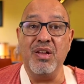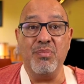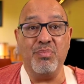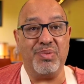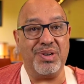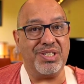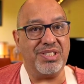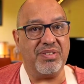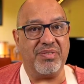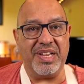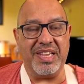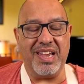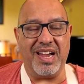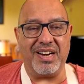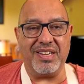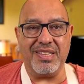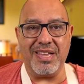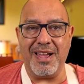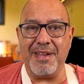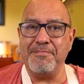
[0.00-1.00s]
Puerto
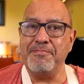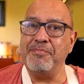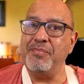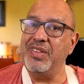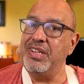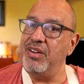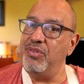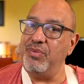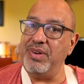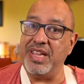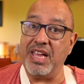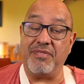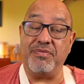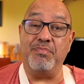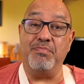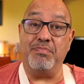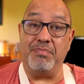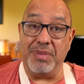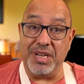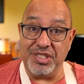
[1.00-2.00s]
Vallarta, we have
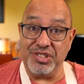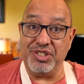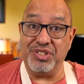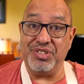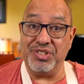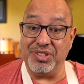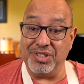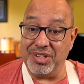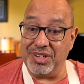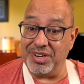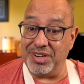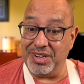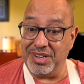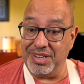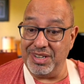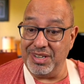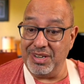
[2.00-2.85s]
much to learn.